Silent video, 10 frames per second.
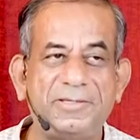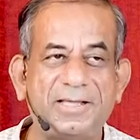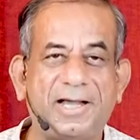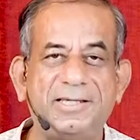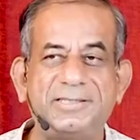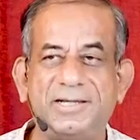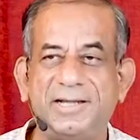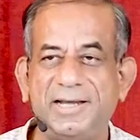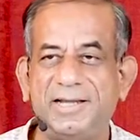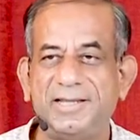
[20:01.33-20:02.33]
is the
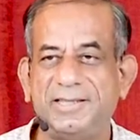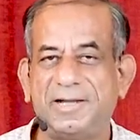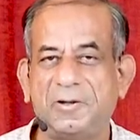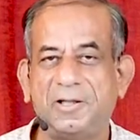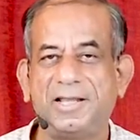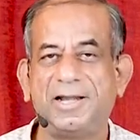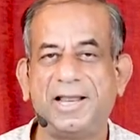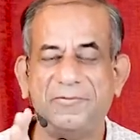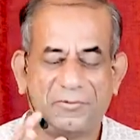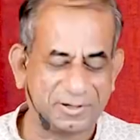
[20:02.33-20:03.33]
uncertainty that all the
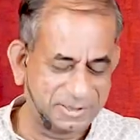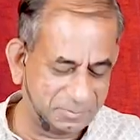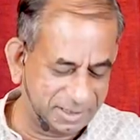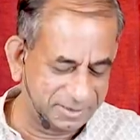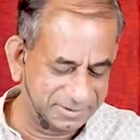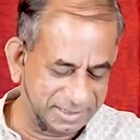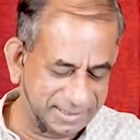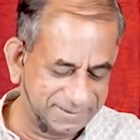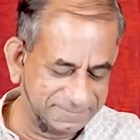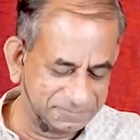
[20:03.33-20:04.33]
time walks by your side